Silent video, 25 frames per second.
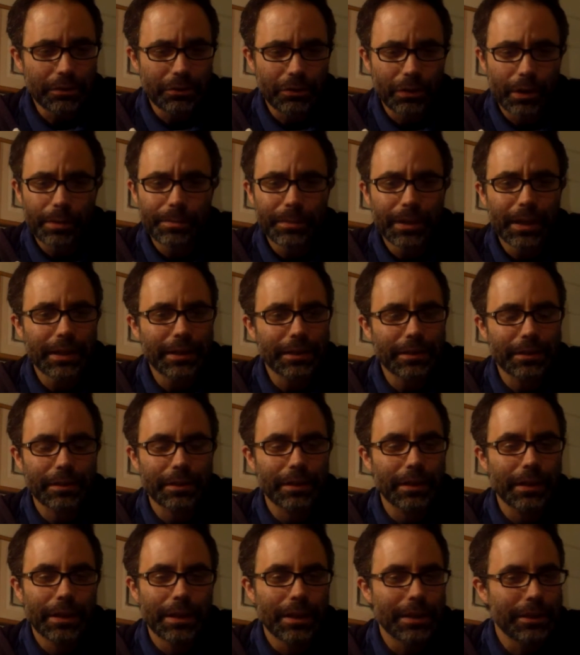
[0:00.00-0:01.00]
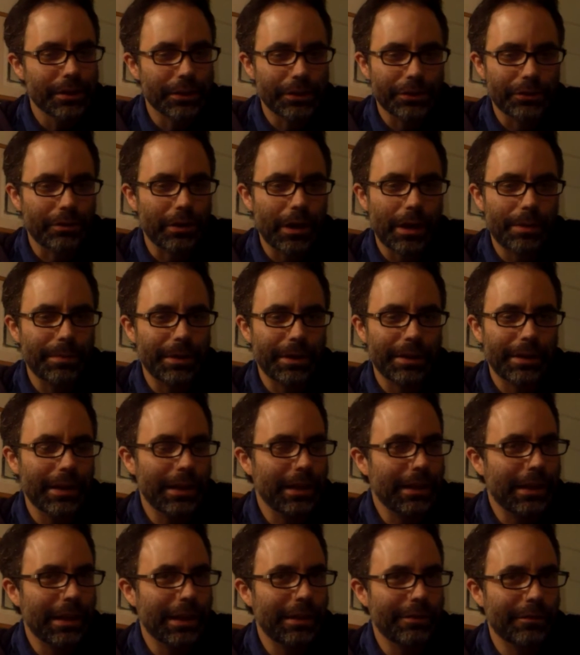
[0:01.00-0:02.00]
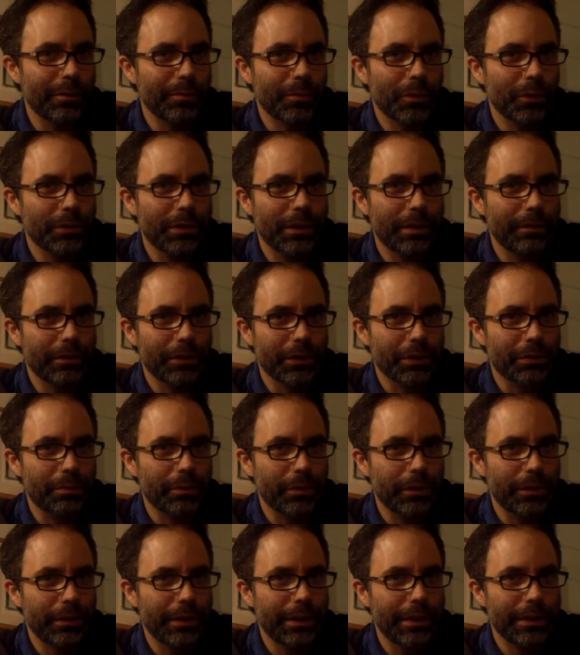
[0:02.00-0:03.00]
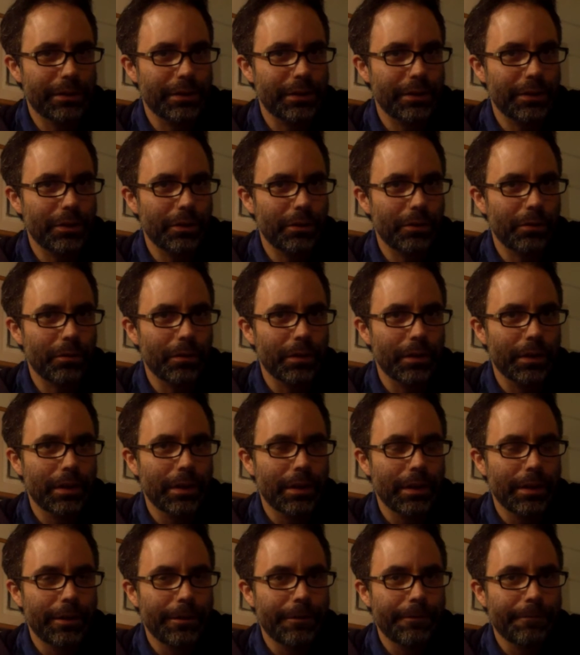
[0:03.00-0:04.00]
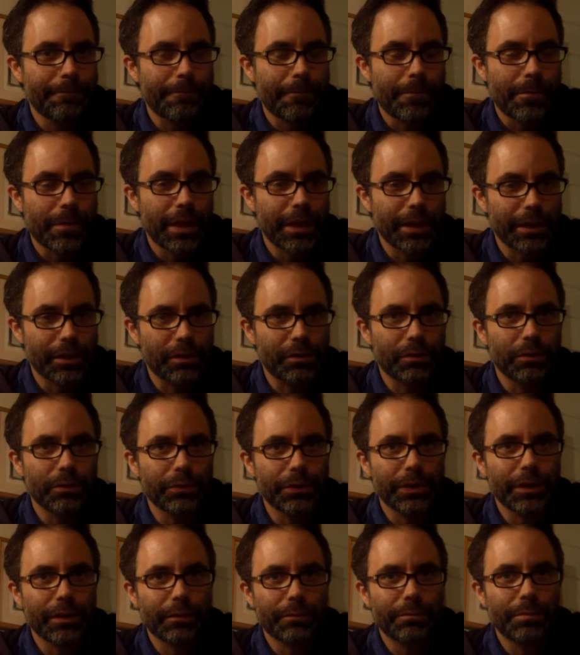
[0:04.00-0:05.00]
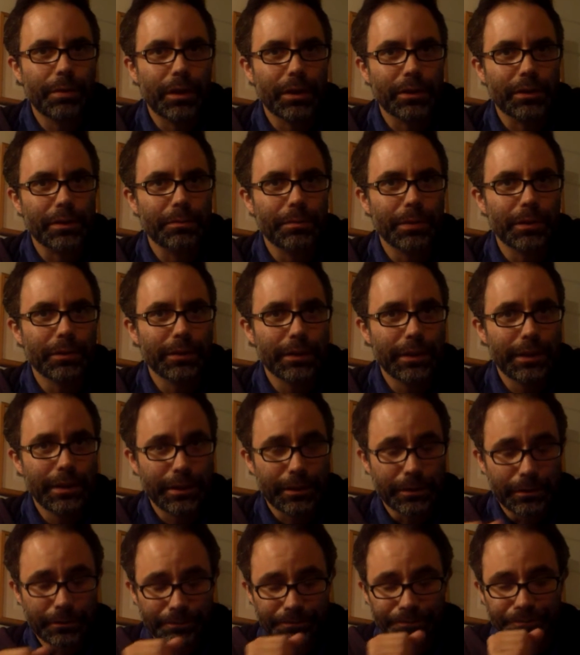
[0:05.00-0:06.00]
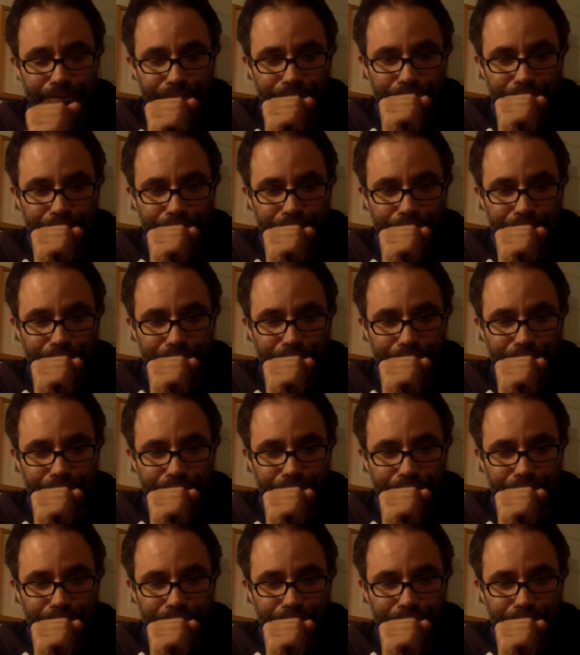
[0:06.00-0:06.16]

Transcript: So I'm not describing that kind of a multiverse where there is no exclusion of possibilities,